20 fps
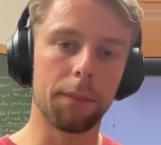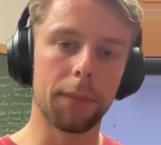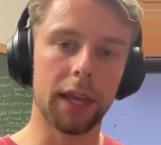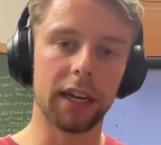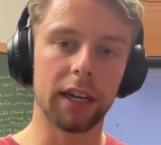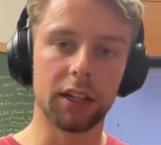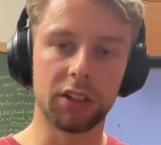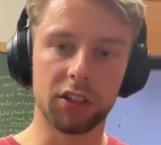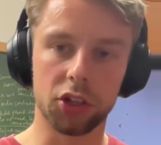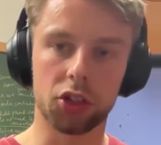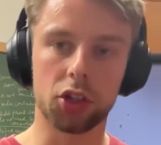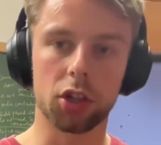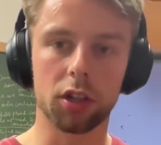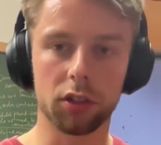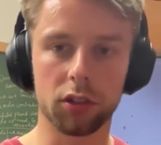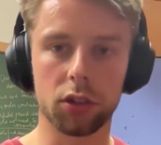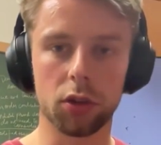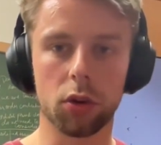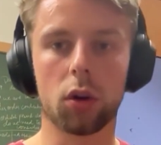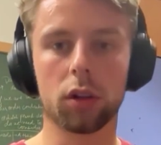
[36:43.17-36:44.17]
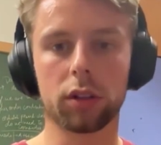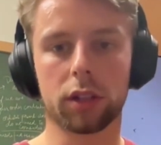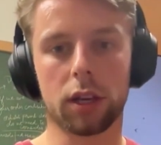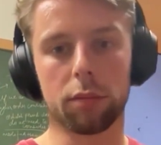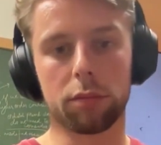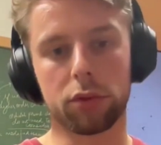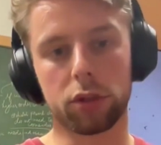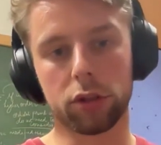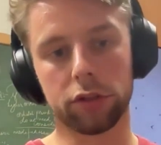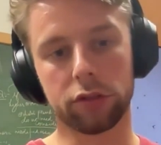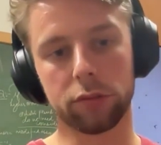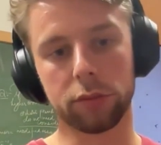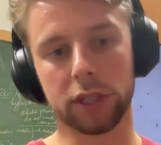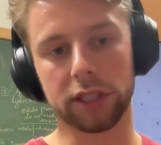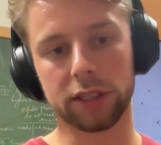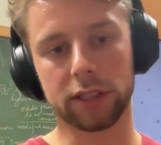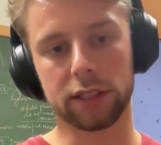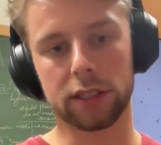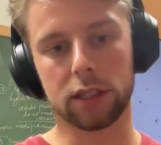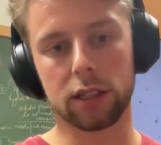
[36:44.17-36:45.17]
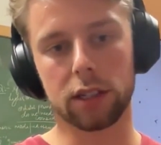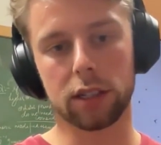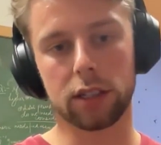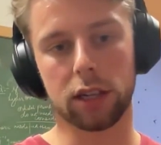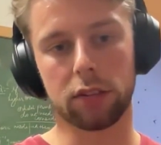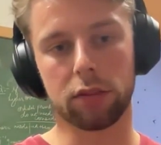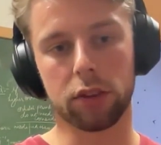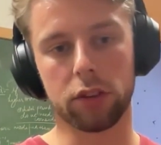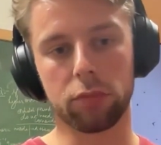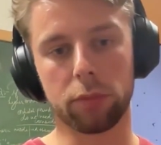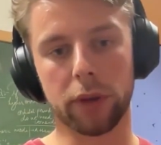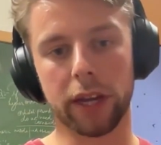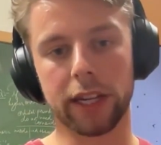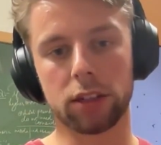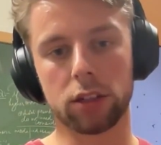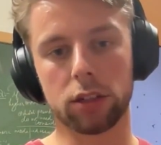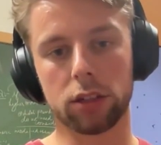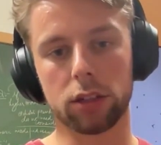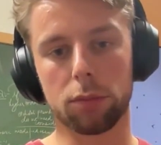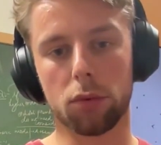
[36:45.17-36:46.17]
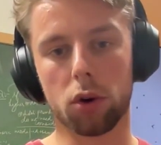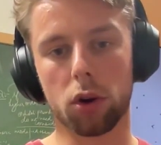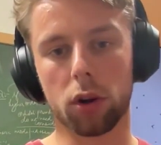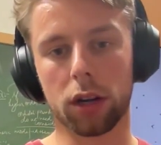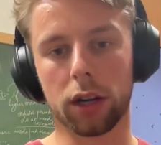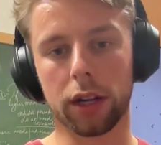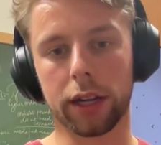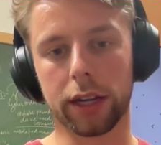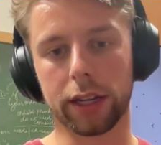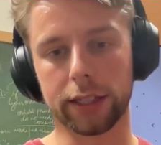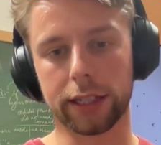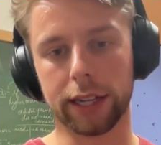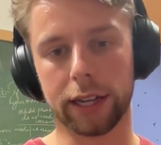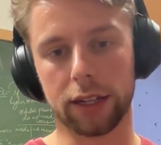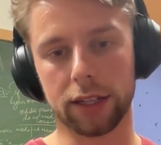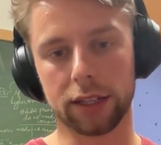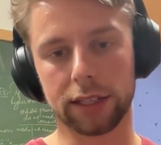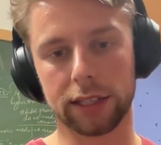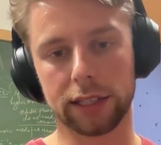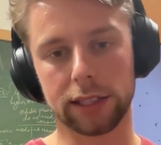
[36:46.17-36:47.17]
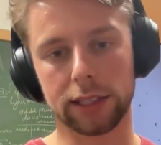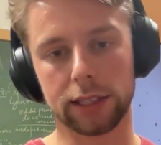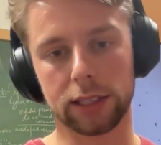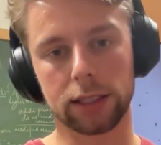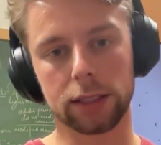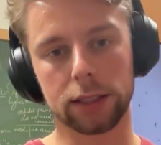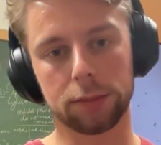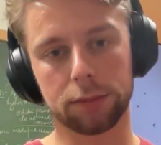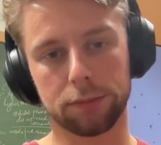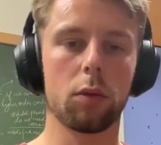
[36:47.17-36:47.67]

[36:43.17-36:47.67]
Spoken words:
in addition to all the improvements that we've made on the modeling and Galaxy side.